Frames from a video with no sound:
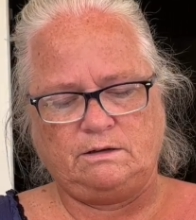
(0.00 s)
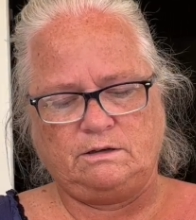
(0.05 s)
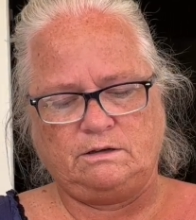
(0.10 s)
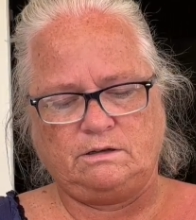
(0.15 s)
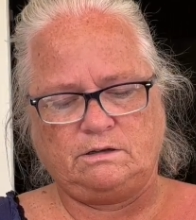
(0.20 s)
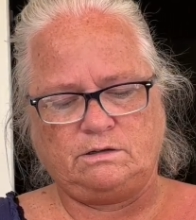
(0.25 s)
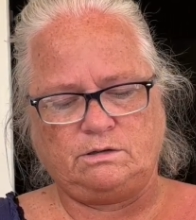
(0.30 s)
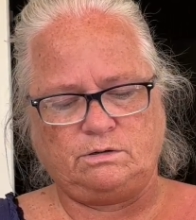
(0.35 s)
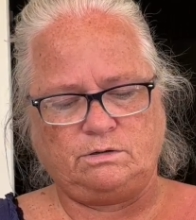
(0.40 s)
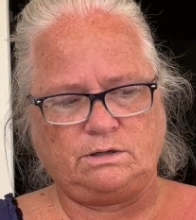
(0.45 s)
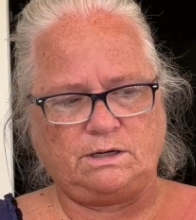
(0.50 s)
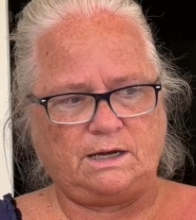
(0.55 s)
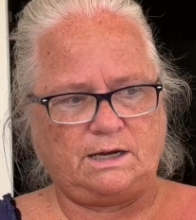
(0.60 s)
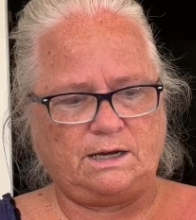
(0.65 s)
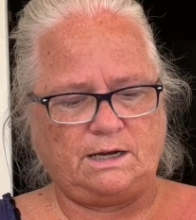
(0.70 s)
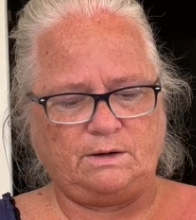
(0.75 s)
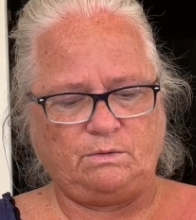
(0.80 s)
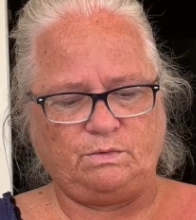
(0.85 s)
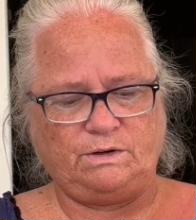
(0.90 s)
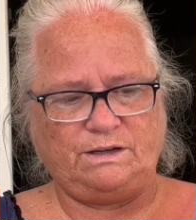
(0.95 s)
Should
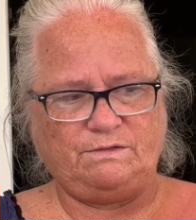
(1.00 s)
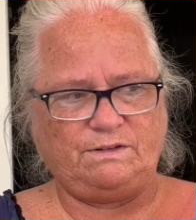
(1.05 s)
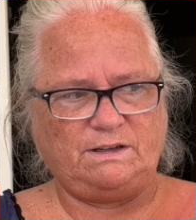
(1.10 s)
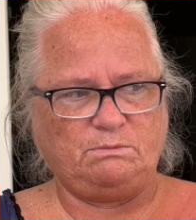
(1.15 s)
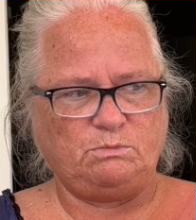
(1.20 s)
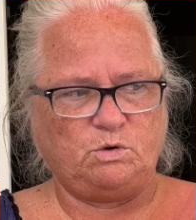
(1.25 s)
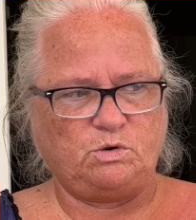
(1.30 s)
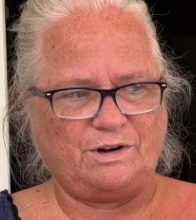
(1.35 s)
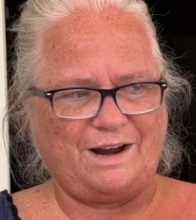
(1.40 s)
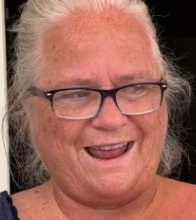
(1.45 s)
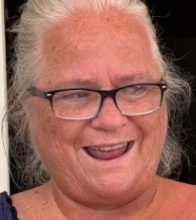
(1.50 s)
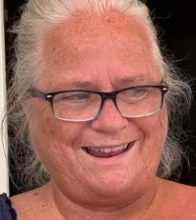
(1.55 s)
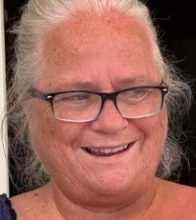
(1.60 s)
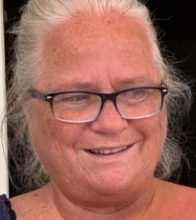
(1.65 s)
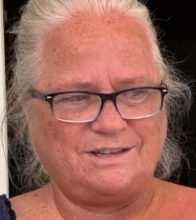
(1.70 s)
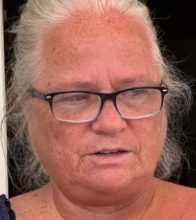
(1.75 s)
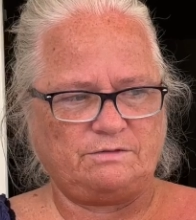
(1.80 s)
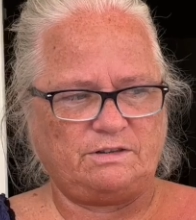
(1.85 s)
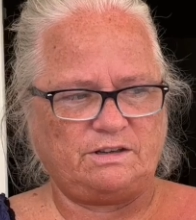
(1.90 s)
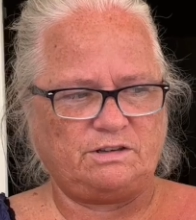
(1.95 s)
I weave in more
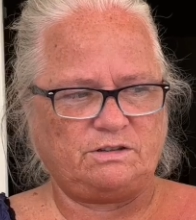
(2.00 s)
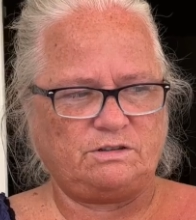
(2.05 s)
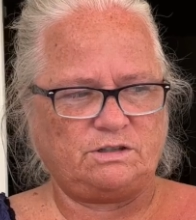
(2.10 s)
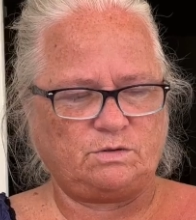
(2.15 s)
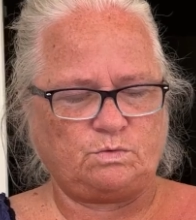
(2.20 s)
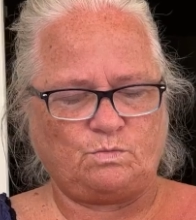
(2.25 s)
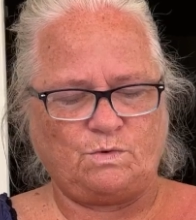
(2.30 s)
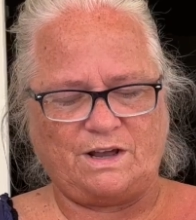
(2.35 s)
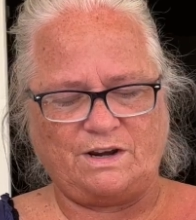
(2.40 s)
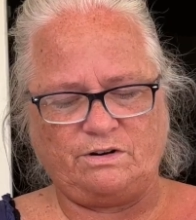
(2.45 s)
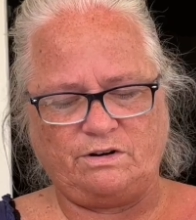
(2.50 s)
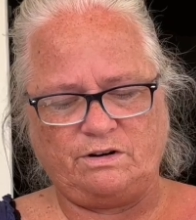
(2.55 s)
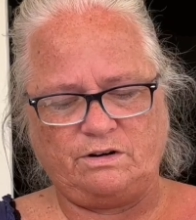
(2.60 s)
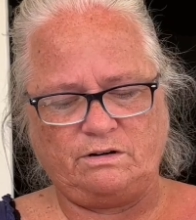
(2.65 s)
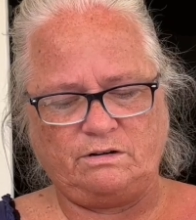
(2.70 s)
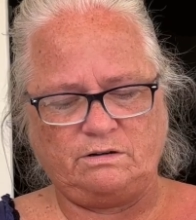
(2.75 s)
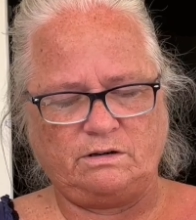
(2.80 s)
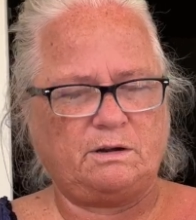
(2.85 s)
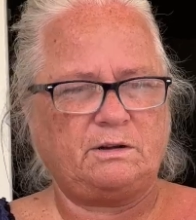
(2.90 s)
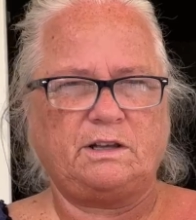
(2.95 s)
ends of the
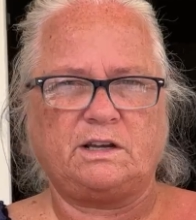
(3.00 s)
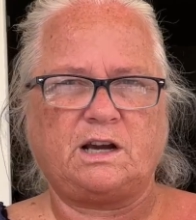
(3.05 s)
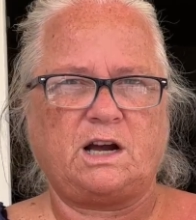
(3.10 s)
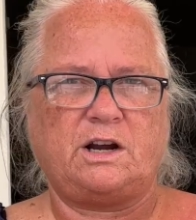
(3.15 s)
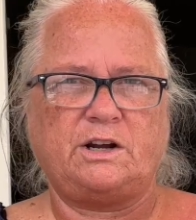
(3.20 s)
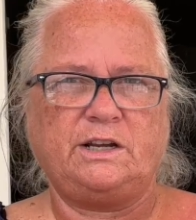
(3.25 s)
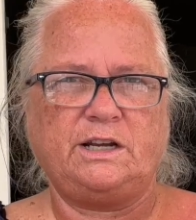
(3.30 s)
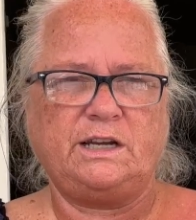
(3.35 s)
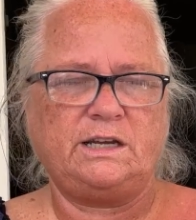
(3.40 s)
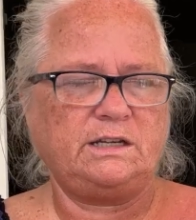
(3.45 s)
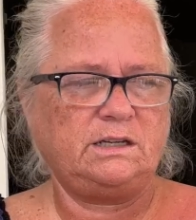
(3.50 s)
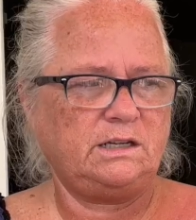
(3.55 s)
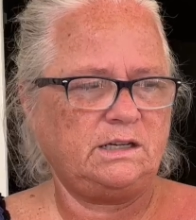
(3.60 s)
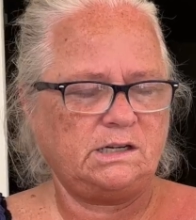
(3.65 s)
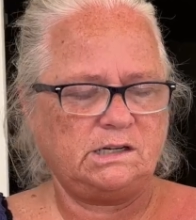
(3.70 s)
sweater or the cardigan?